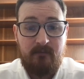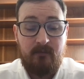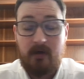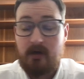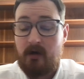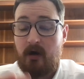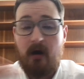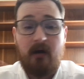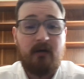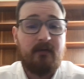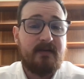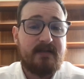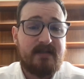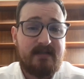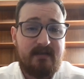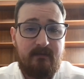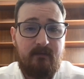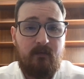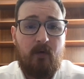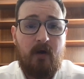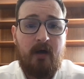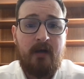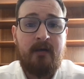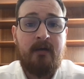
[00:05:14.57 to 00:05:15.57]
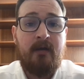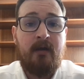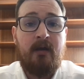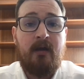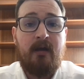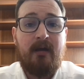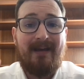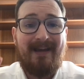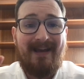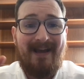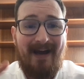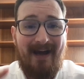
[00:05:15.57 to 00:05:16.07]
regardless of what
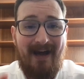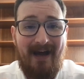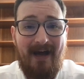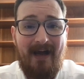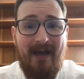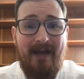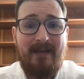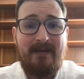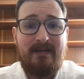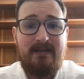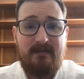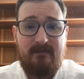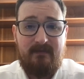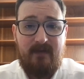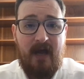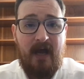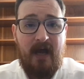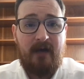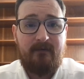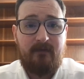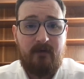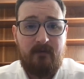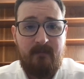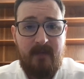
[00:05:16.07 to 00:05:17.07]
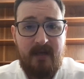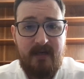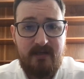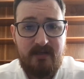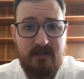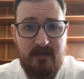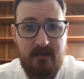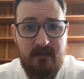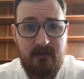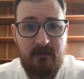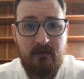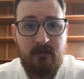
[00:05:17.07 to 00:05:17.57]
kind of
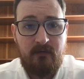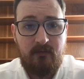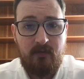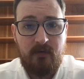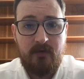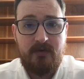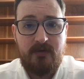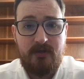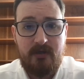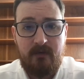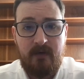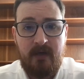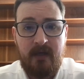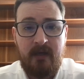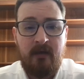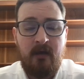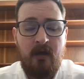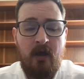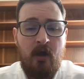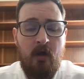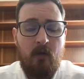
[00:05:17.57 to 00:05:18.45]
affirmation we're doing.